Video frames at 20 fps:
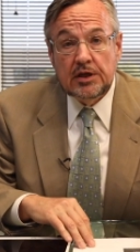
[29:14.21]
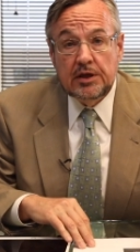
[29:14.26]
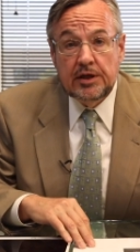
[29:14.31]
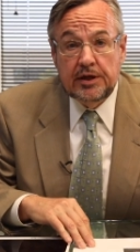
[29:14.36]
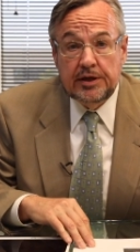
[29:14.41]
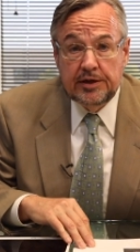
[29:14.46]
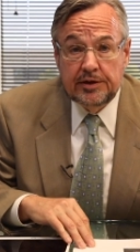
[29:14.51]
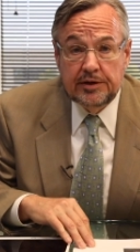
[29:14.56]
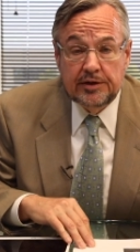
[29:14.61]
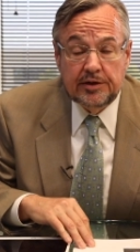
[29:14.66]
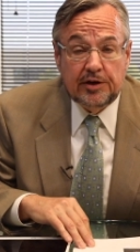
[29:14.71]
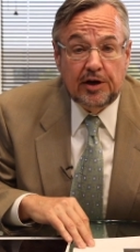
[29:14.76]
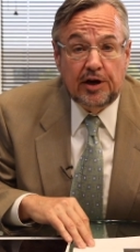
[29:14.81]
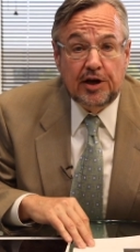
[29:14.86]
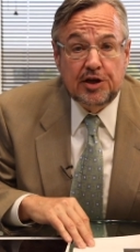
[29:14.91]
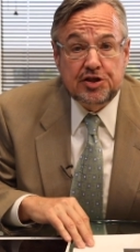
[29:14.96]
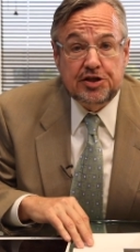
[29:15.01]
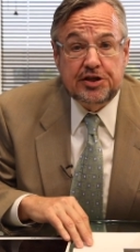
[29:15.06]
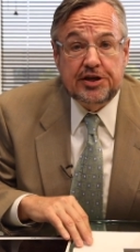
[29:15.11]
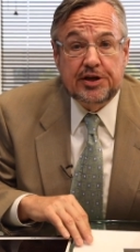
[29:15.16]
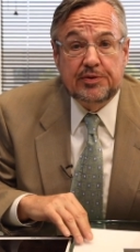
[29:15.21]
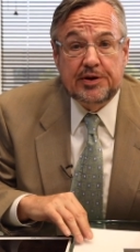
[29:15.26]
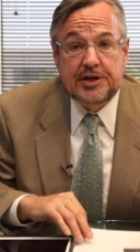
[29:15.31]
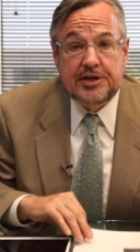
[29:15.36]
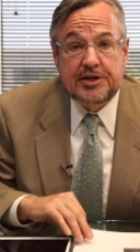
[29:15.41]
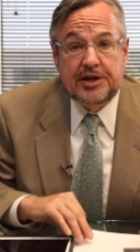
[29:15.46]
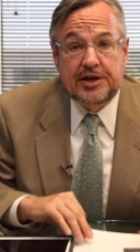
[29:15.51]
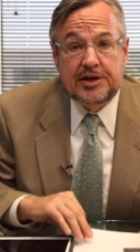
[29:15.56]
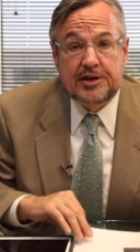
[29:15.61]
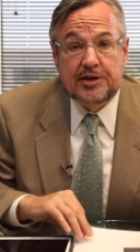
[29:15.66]
And a
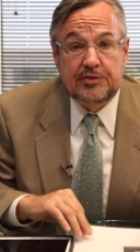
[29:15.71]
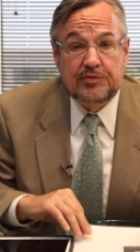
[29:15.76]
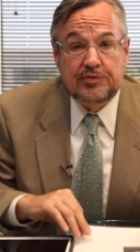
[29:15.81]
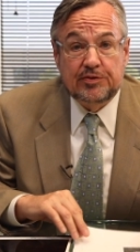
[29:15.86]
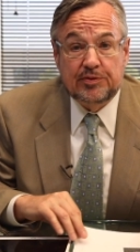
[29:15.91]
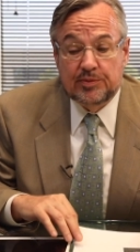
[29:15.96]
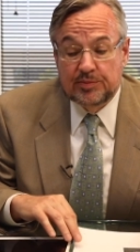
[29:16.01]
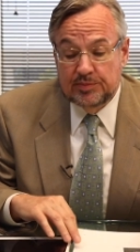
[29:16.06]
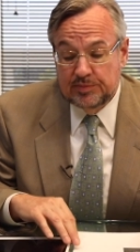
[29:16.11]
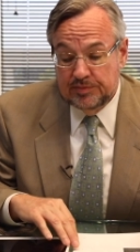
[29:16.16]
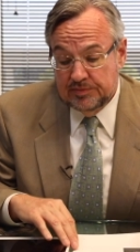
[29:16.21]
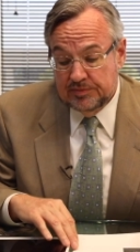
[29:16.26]
cautionary tale for